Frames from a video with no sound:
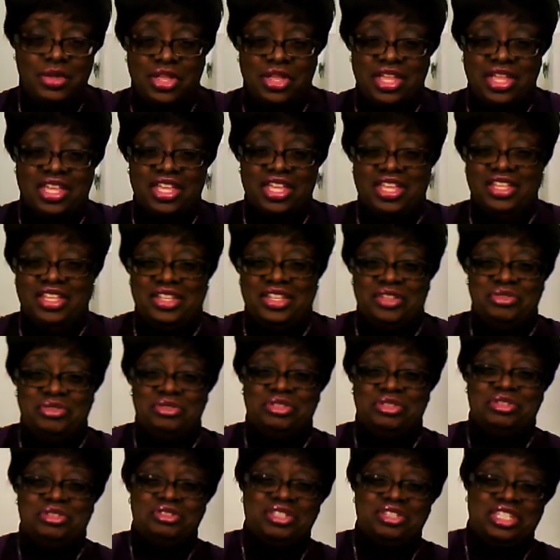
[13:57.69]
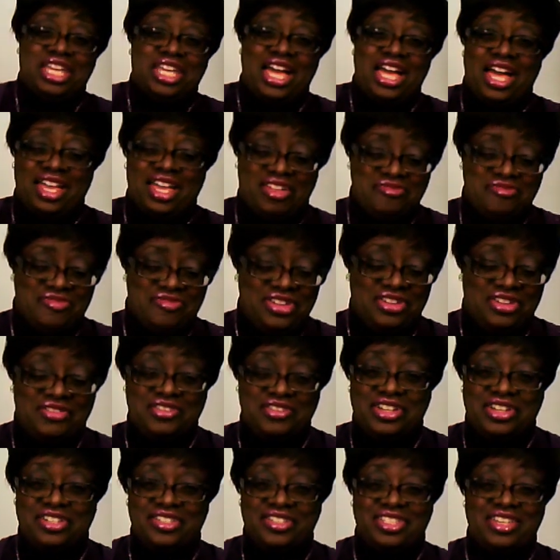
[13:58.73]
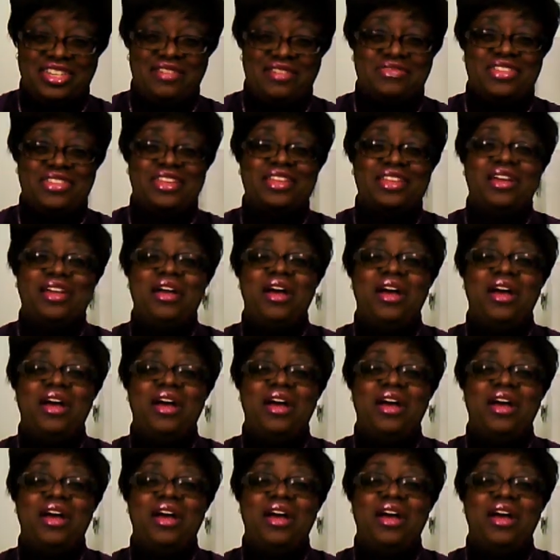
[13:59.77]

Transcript: Just a documentary or something.